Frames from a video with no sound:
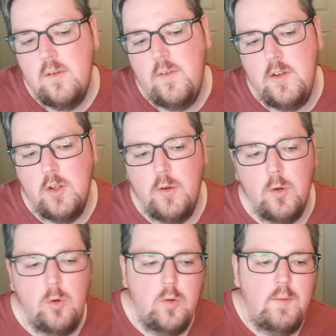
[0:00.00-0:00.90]
then you're going
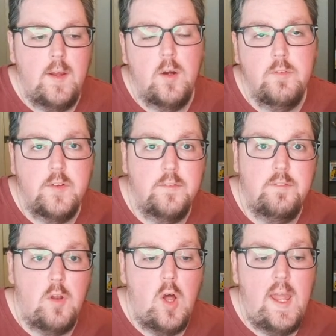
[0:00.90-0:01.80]
all the way over to
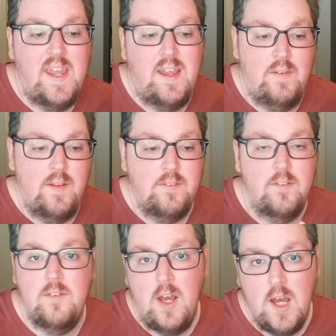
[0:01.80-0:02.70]
flying and then to
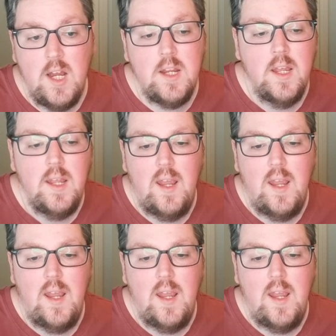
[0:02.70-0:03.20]
dark,